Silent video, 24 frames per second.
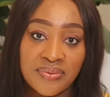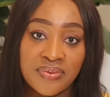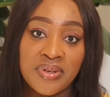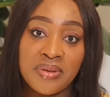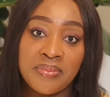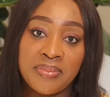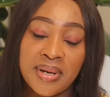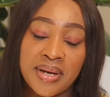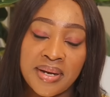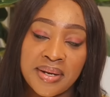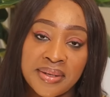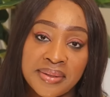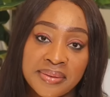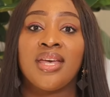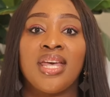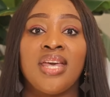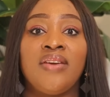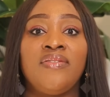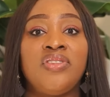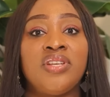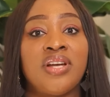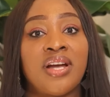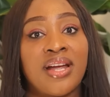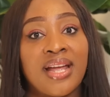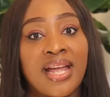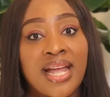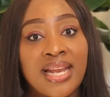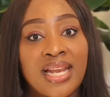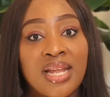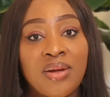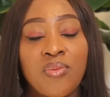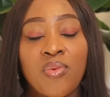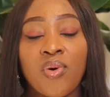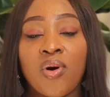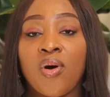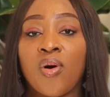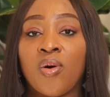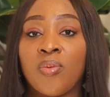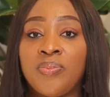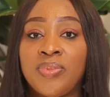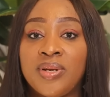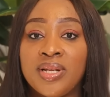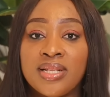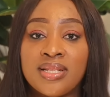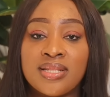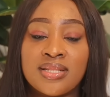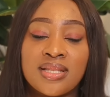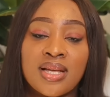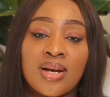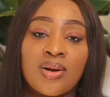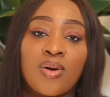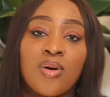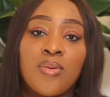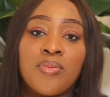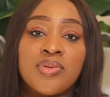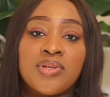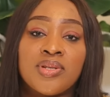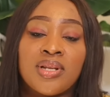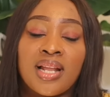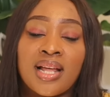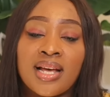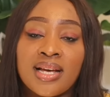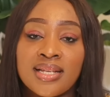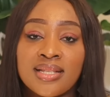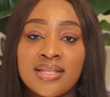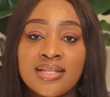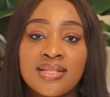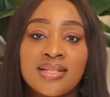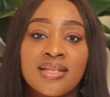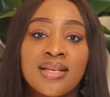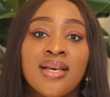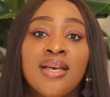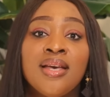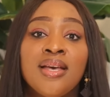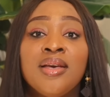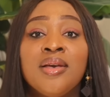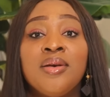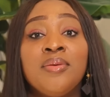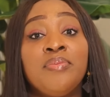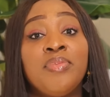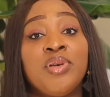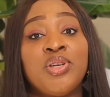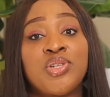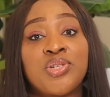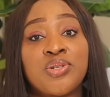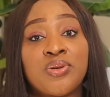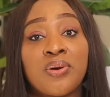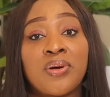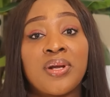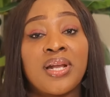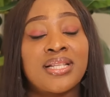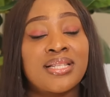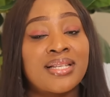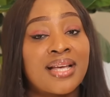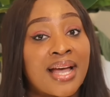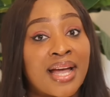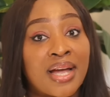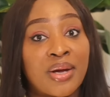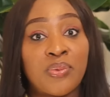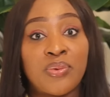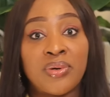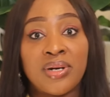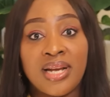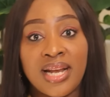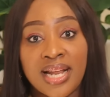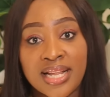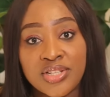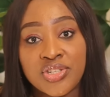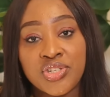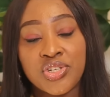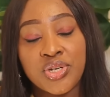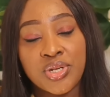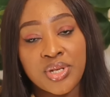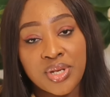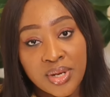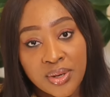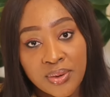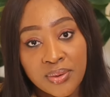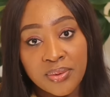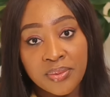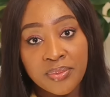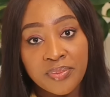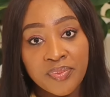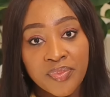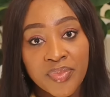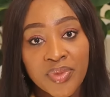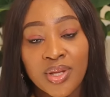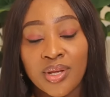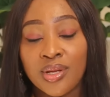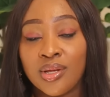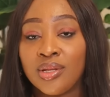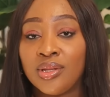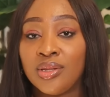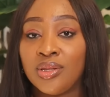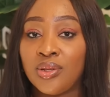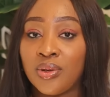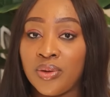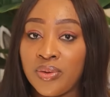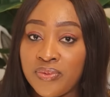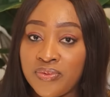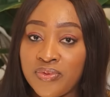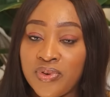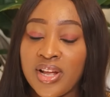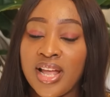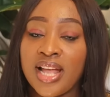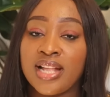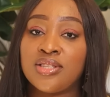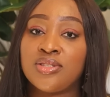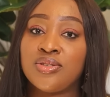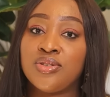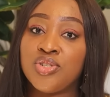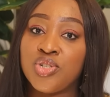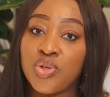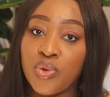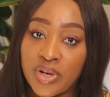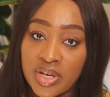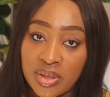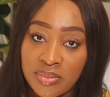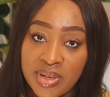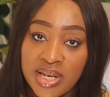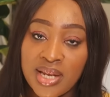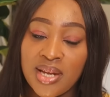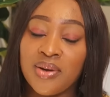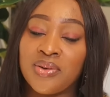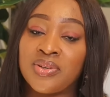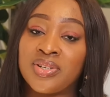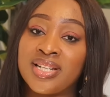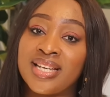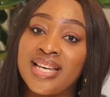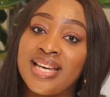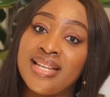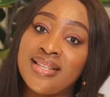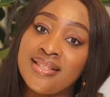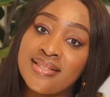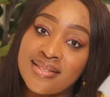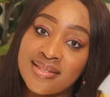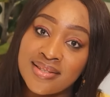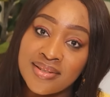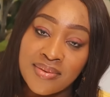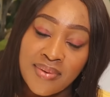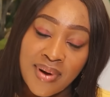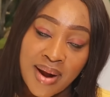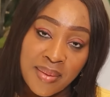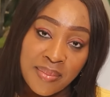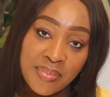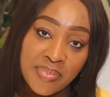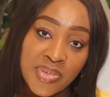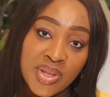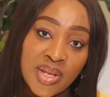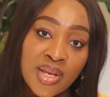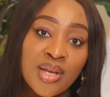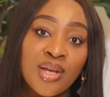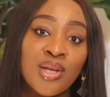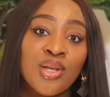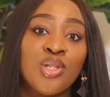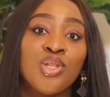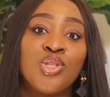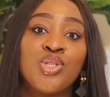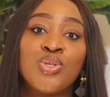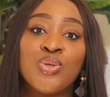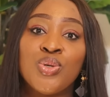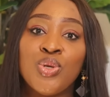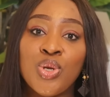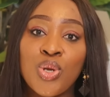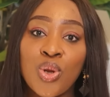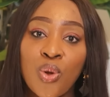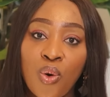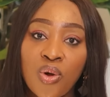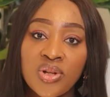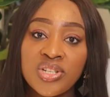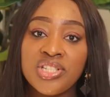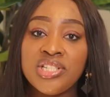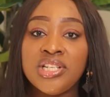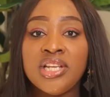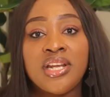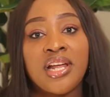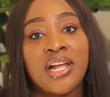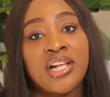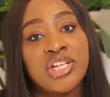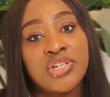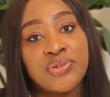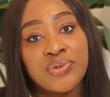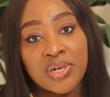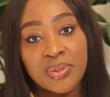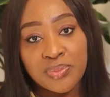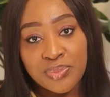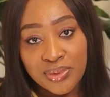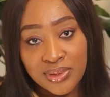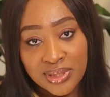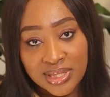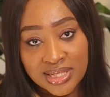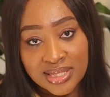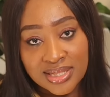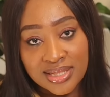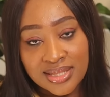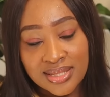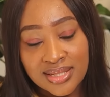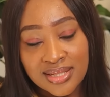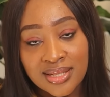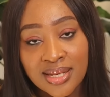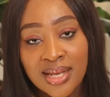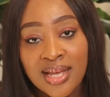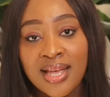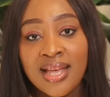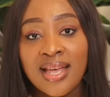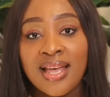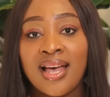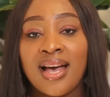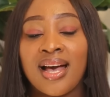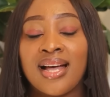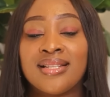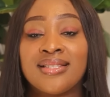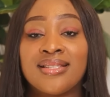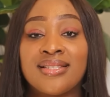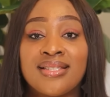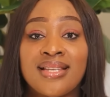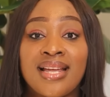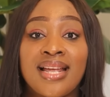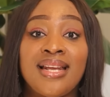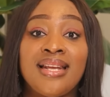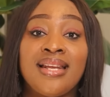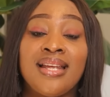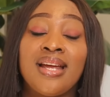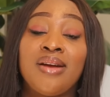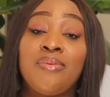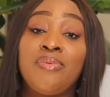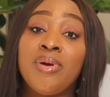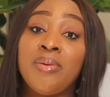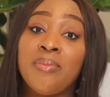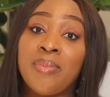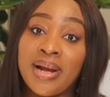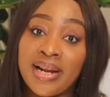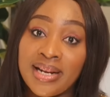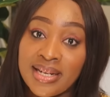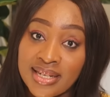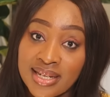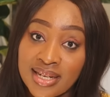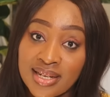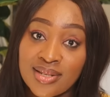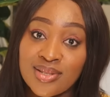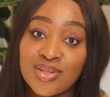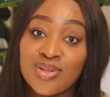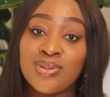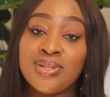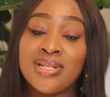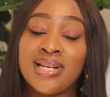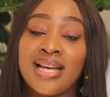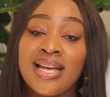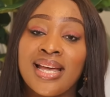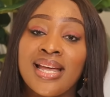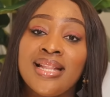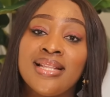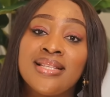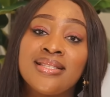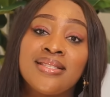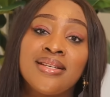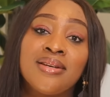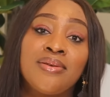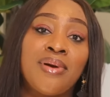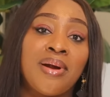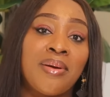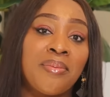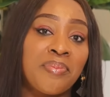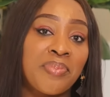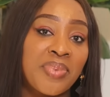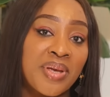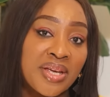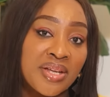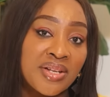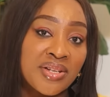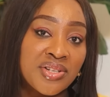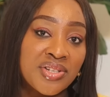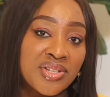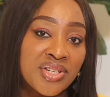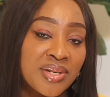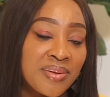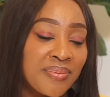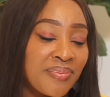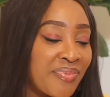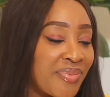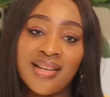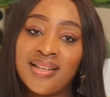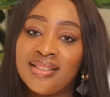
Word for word: Afiba. If there are any more updates that come to light, be sure that I will let you know. Don't forget to join me on Instagram to nudge the Nigerian police and send a reminder to their Instagram page.